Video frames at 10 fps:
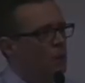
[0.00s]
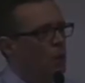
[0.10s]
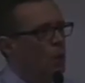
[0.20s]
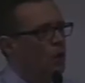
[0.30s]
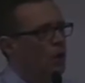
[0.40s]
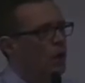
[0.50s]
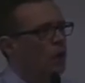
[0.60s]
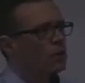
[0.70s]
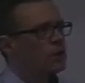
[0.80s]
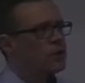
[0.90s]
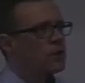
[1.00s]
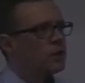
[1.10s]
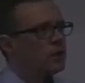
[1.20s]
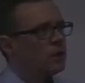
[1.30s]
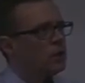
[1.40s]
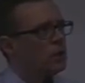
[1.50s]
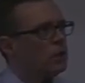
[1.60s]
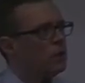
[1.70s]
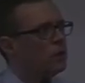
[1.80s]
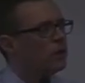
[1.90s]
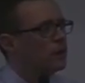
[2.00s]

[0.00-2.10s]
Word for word: or you're a Christian who,